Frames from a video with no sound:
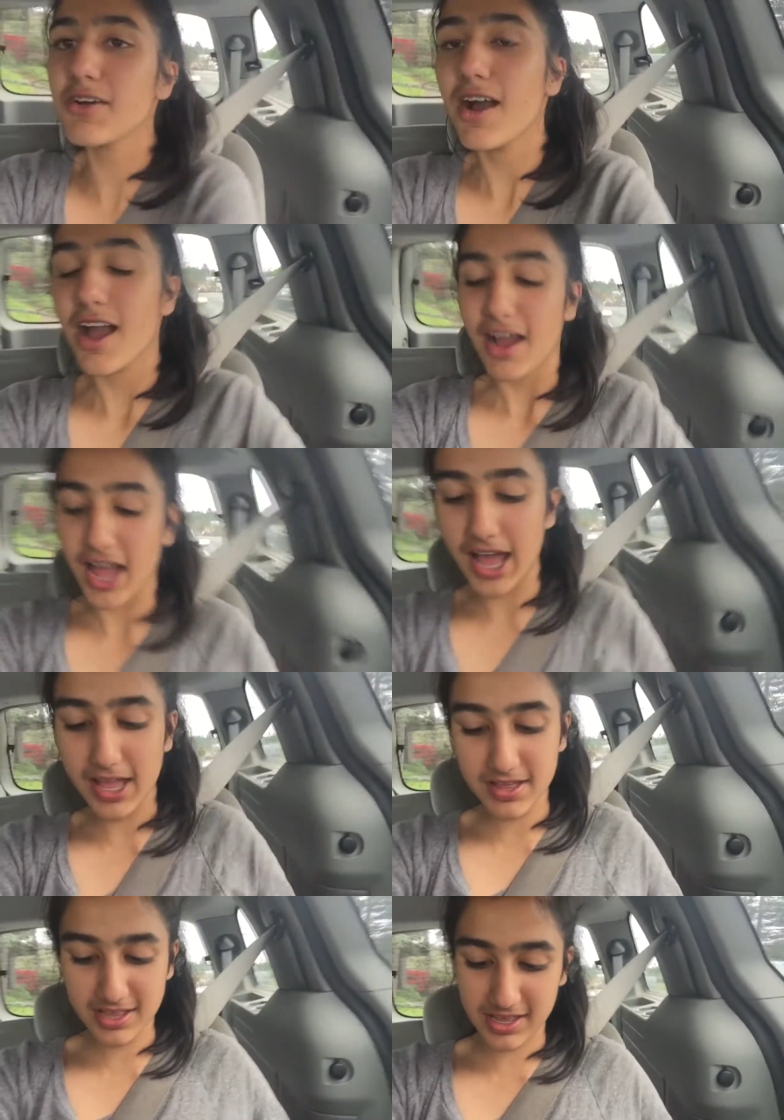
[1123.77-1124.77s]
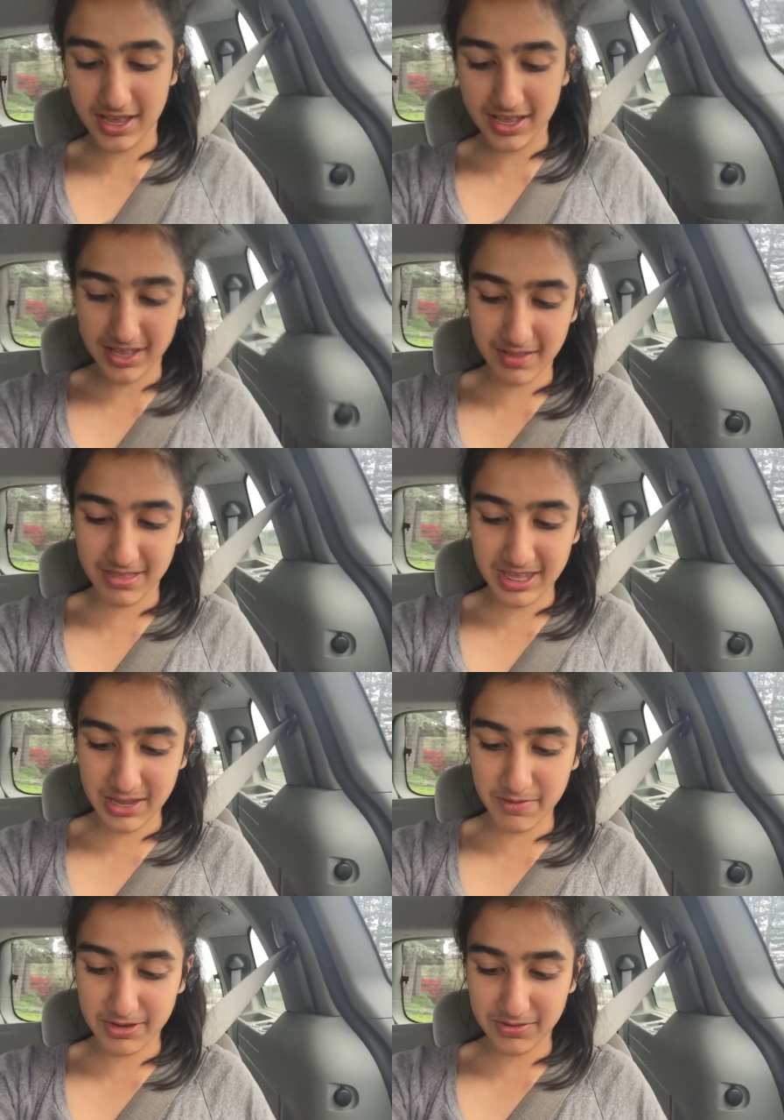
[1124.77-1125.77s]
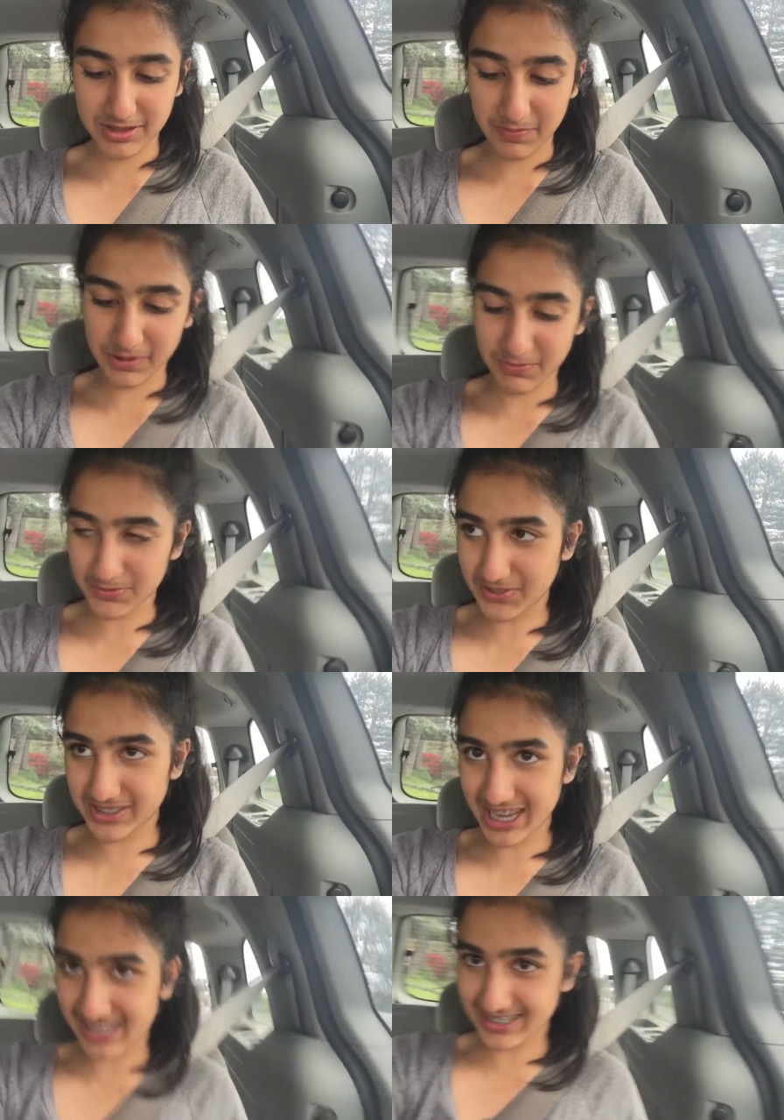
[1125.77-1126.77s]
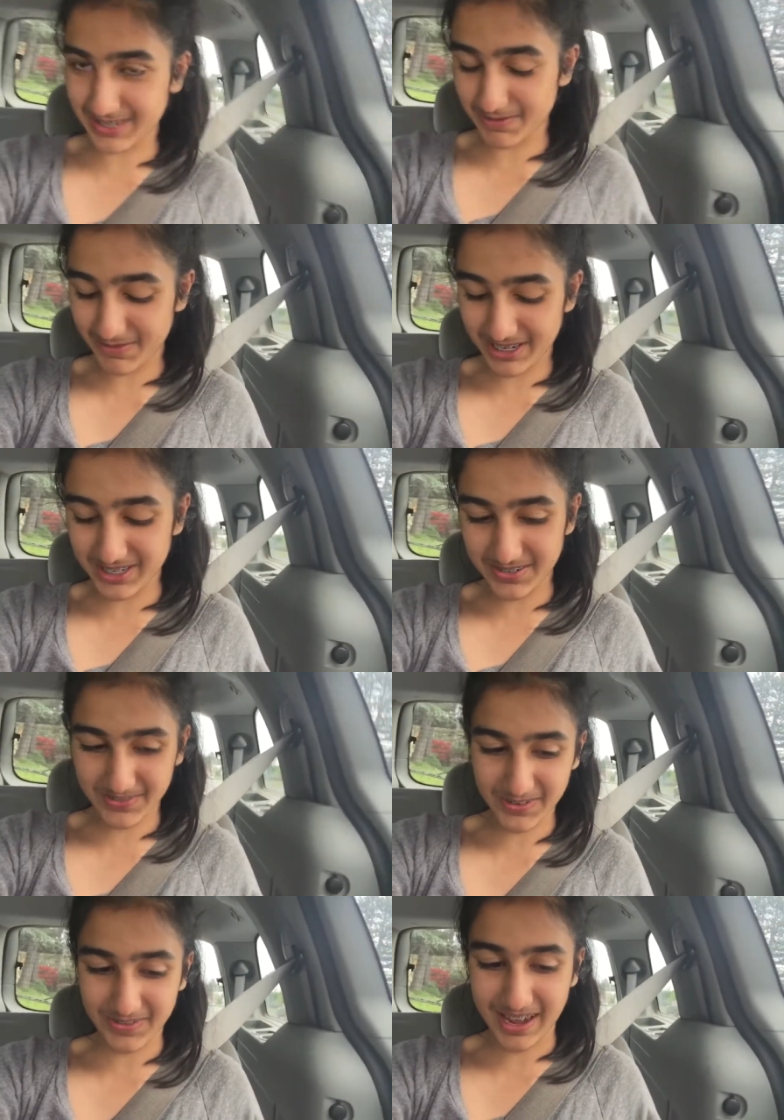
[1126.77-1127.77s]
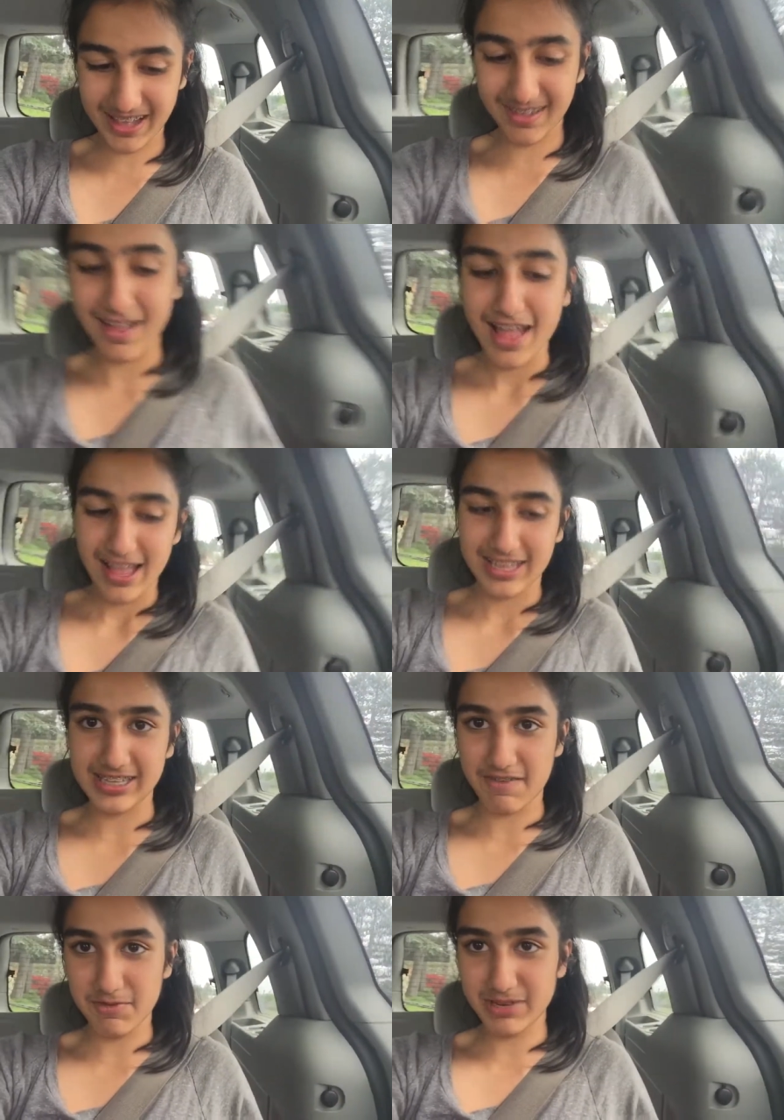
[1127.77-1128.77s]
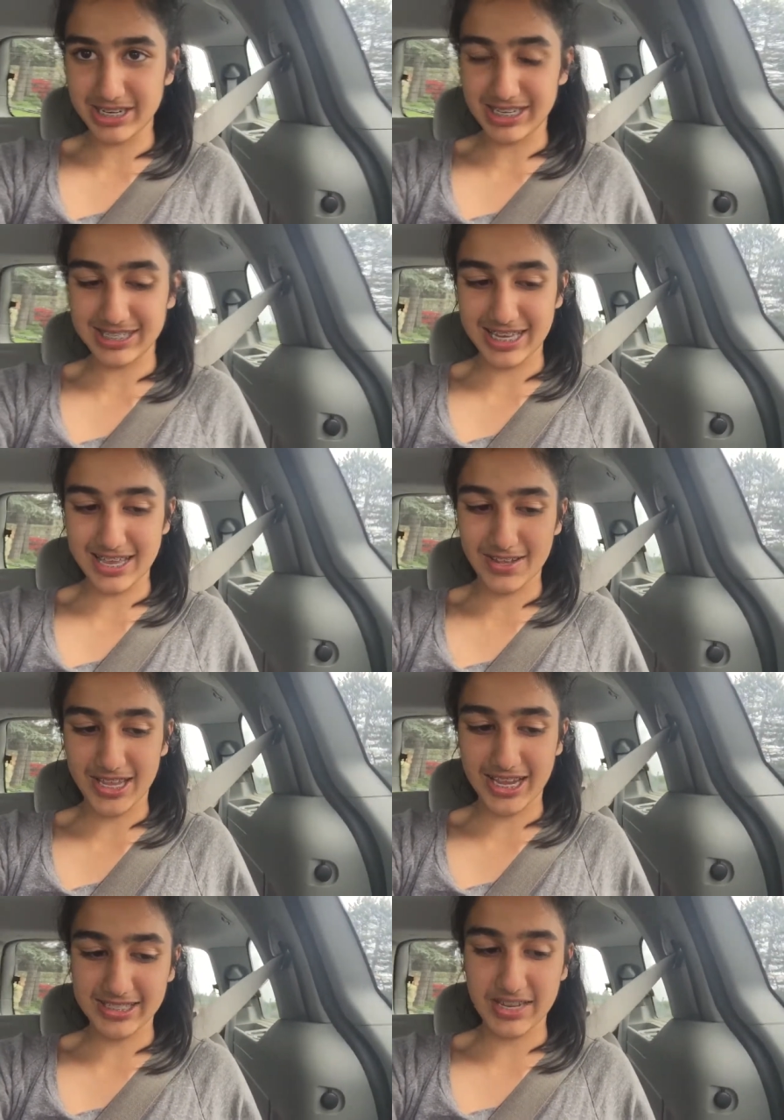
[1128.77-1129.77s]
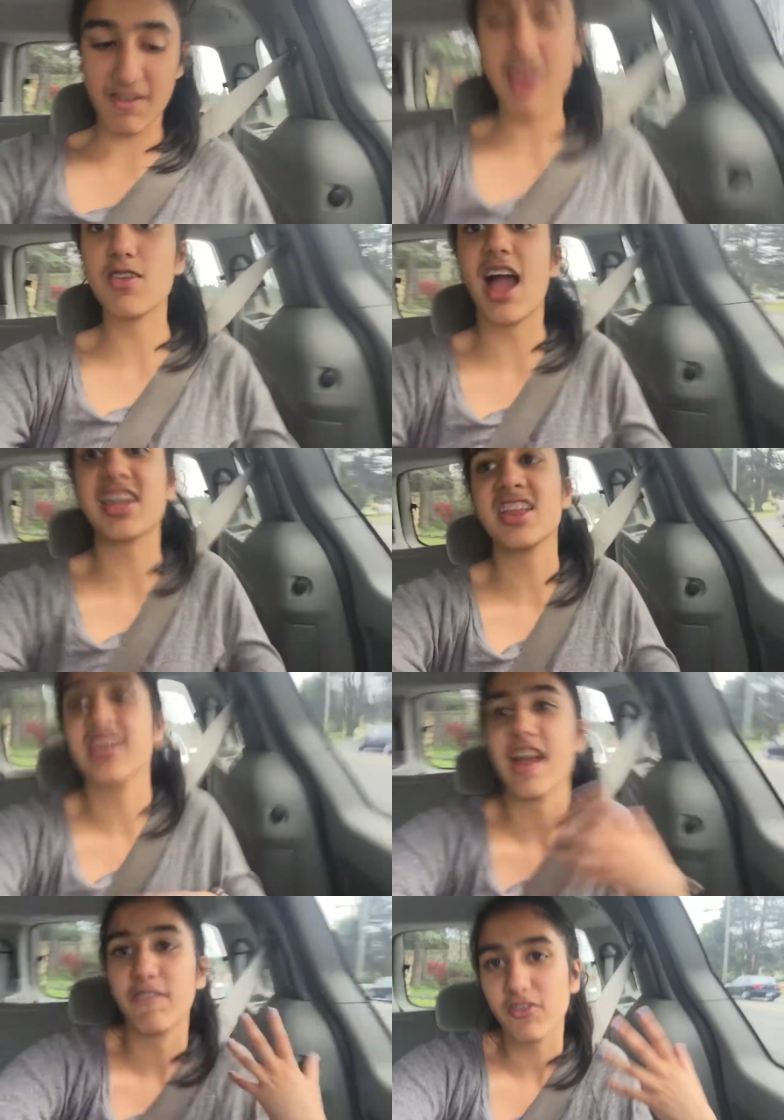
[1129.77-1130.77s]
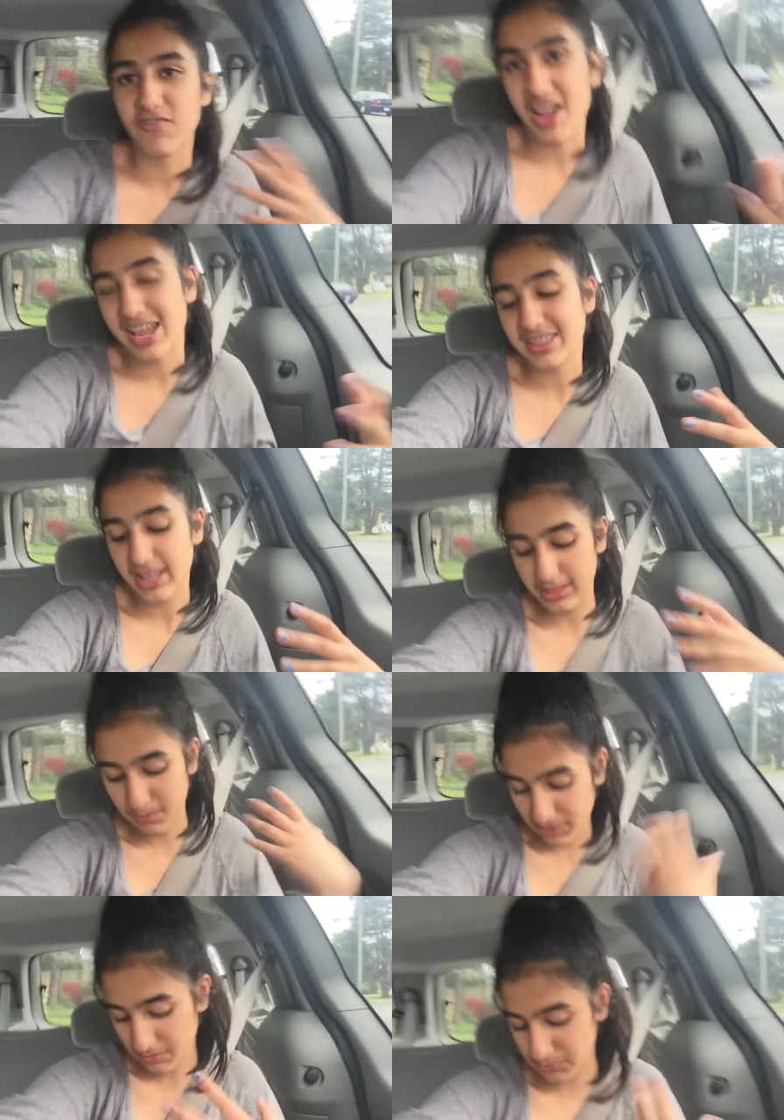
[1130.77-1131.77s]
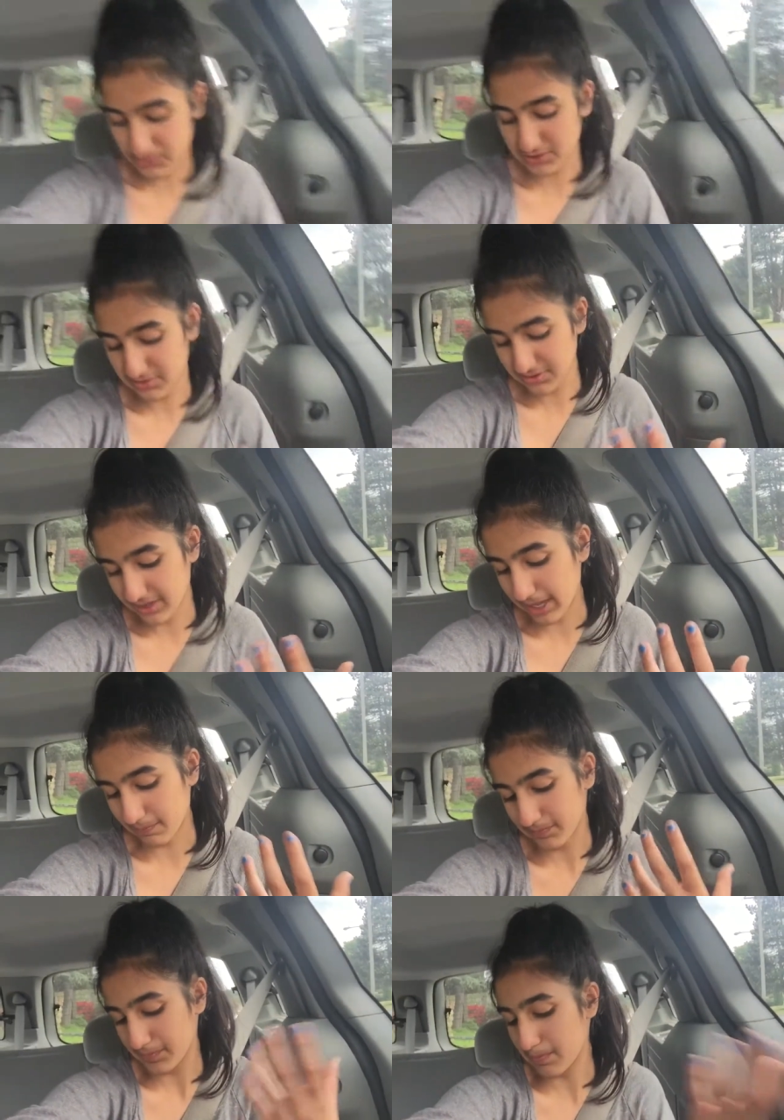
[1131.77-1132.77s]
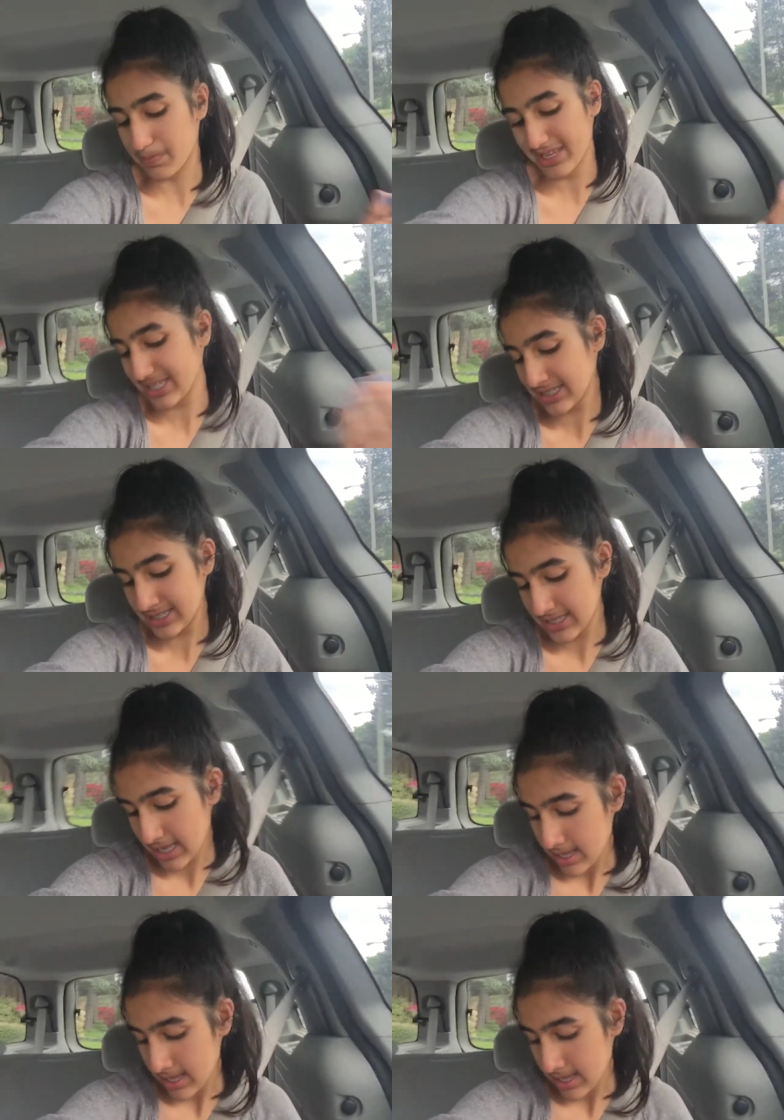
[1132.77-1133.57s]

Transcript: I I'm thinking about doing the Bean Boozled challenge. I've been wanting to do it for a while because everybody does it and all that kind of stuff. And I can never find like the Bean Boozled like beans.